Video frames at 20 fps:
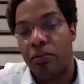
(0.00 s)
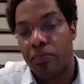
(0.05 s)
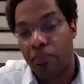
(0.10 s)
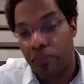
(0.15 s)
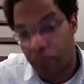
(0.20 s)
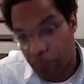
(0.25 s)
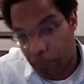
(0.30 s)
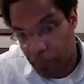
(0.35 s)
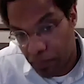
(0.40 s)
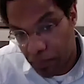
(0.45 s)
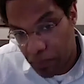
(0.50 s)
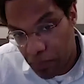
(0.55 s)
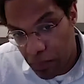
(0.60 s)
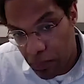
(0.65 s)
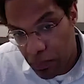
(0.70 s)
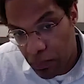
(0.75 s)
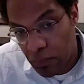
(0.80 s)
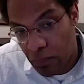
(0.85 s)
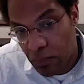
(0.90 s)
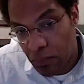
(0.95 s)
So right
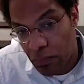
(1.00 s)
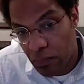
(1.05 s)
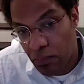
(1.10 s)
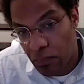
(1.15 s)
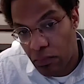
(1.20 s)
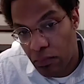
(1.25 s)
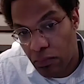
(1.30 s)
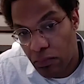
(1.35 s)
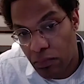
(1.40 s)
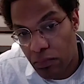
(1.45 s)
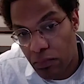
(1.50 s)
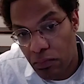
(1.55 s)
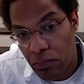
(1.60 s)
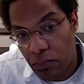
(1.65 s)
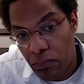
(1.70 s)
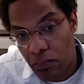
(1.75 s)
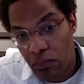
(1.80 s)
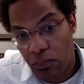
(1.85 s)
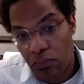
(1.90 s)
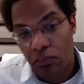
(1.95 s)
now, are you